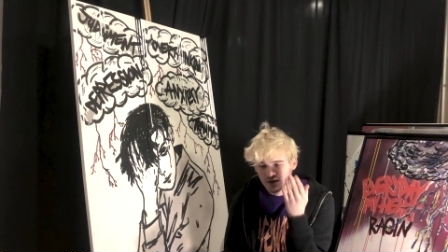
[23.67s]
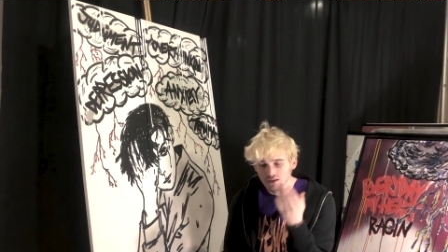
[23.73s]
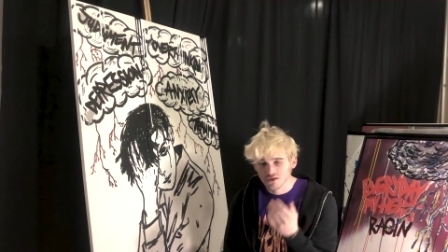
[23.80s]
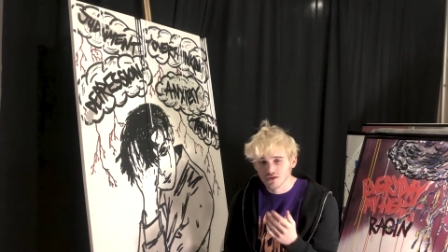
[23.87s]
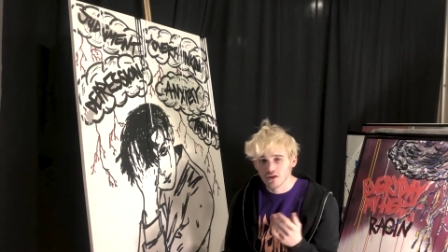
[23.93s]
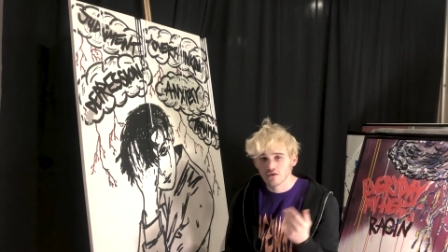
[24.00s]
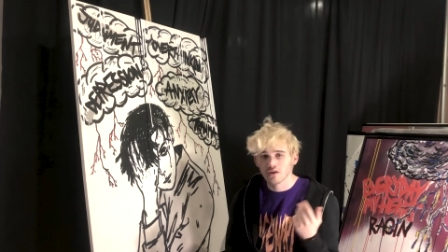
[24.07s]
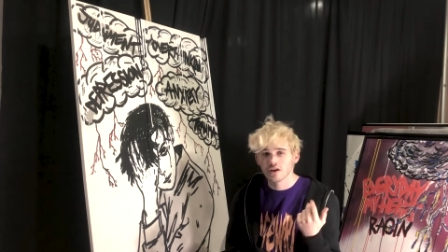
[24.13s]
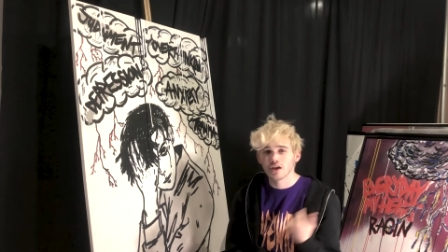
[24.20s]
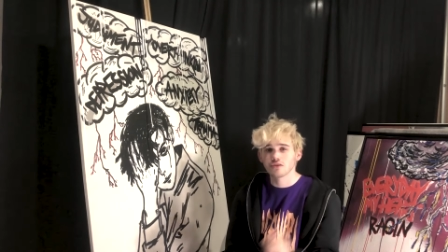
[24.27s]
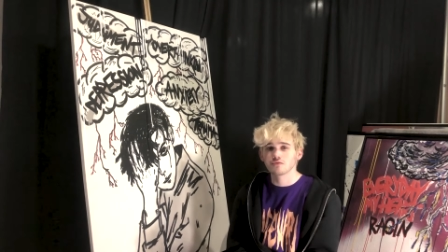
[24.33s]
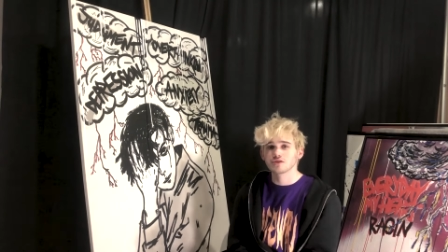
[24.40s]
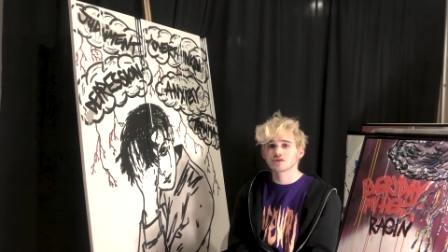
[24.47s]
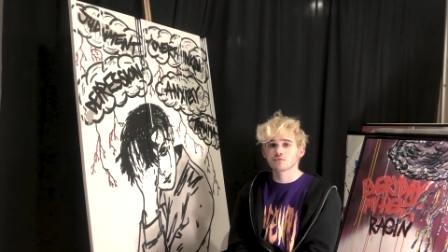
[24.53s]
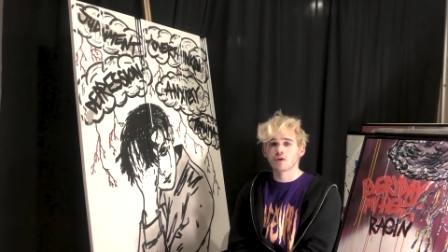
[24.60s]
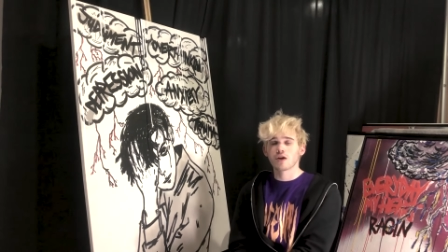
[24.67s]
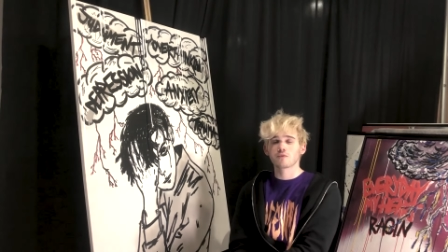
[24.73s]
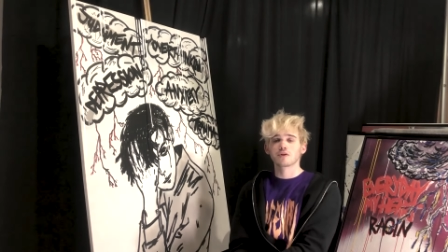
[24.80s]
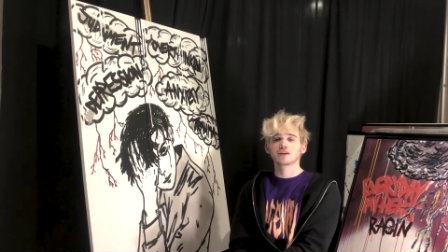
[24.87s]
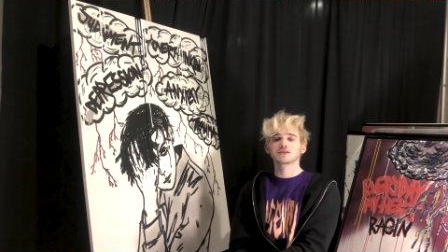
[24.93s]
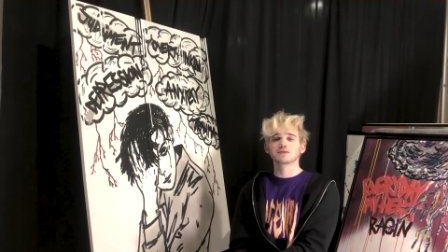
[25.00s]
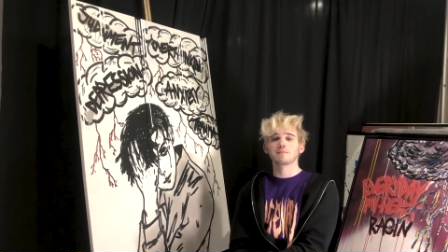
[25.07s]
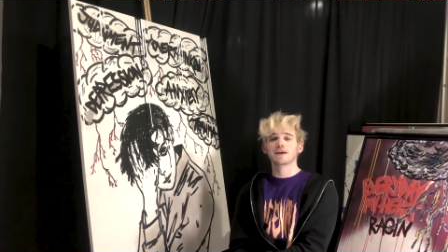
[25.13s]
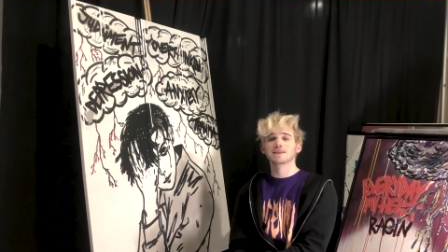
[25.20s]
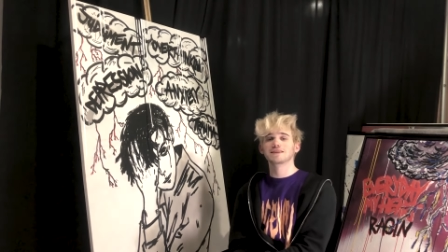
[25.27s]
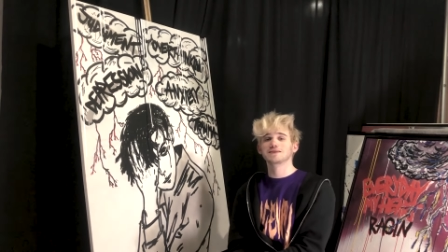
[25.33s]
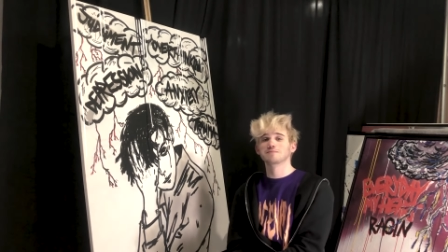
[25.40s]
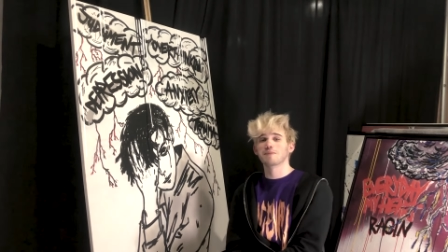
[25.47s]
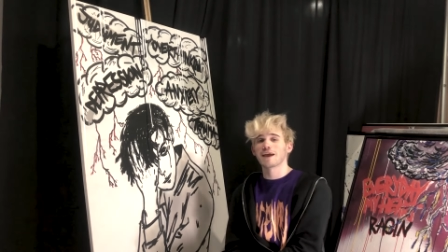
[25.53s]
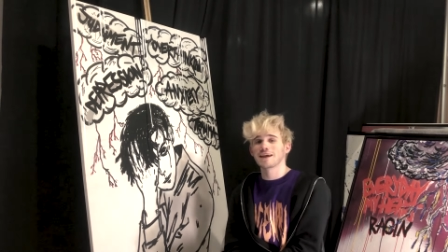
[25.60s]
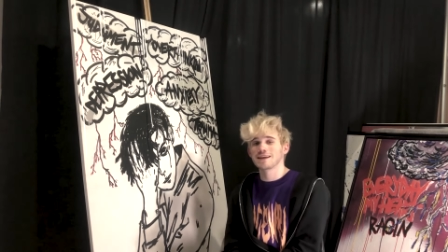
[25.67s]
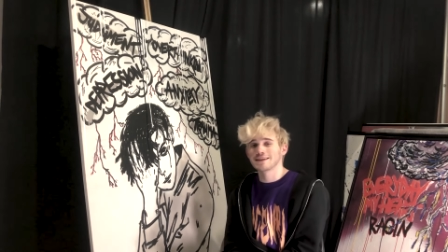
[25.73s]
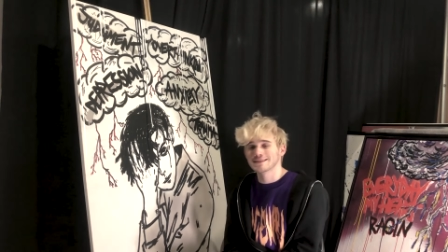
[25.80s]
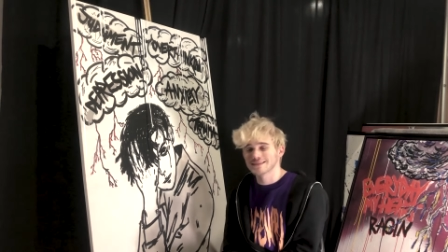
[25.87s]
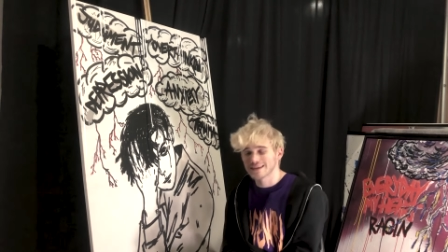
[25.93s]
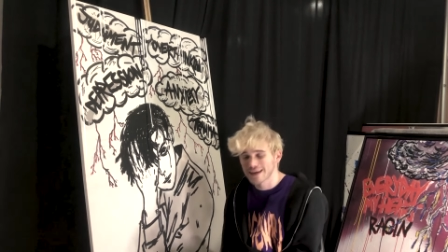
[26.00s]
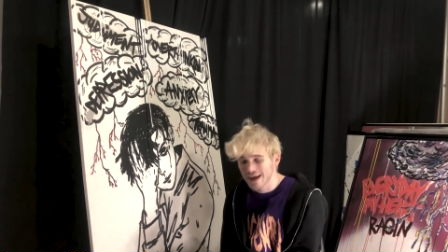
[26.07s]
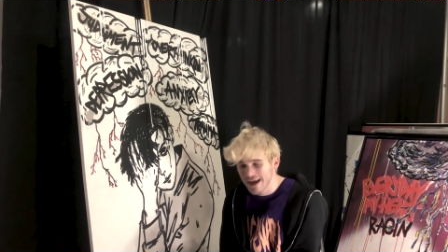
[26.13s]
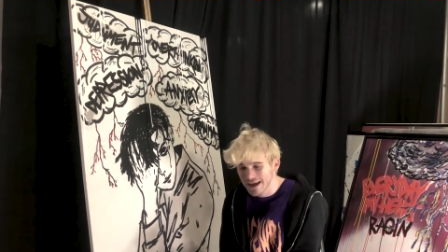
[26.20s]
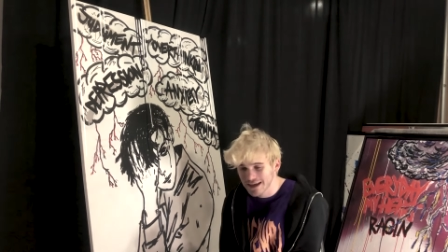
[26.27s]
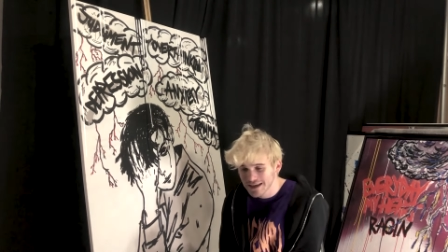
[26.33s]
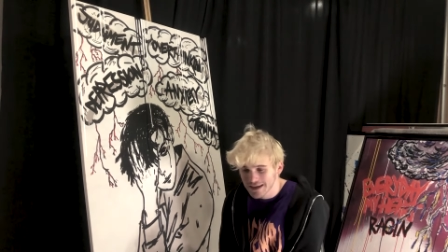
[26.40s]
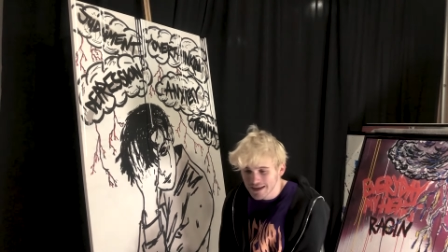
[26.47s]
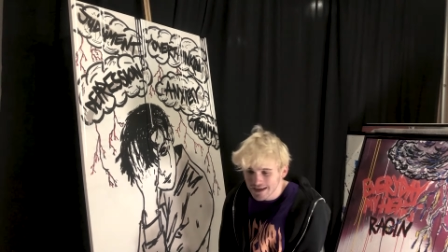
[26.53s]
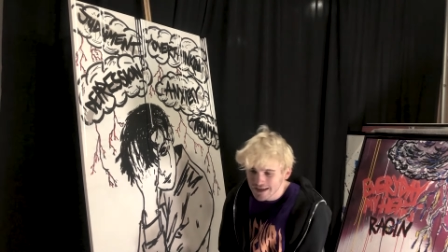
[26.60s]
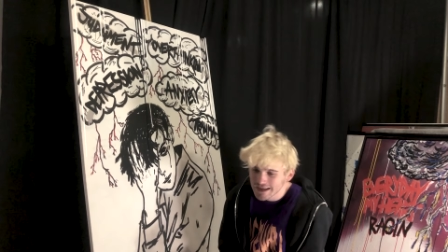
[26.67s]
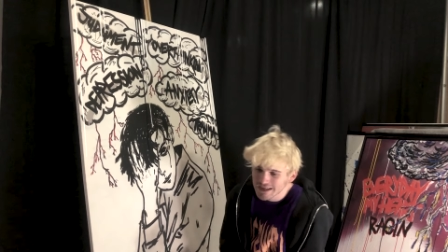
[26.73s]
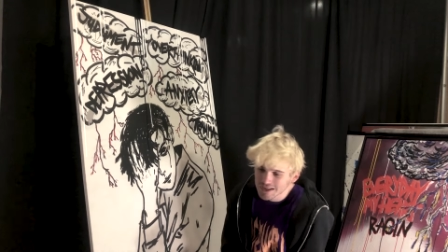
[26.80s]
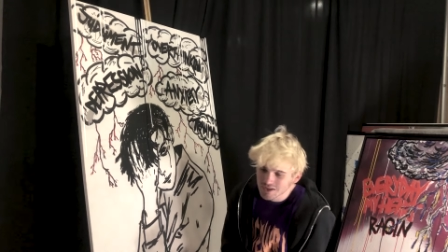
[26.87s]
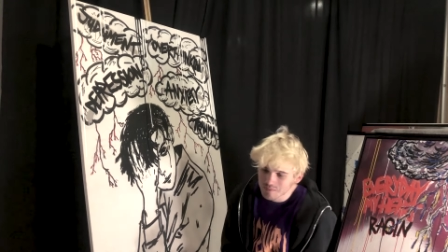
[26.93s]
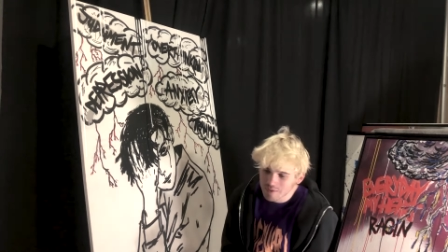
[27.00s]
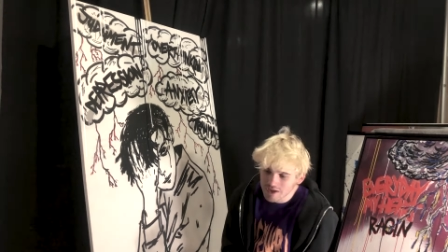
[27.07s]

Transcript: So another reason why I wanted to make this painting today is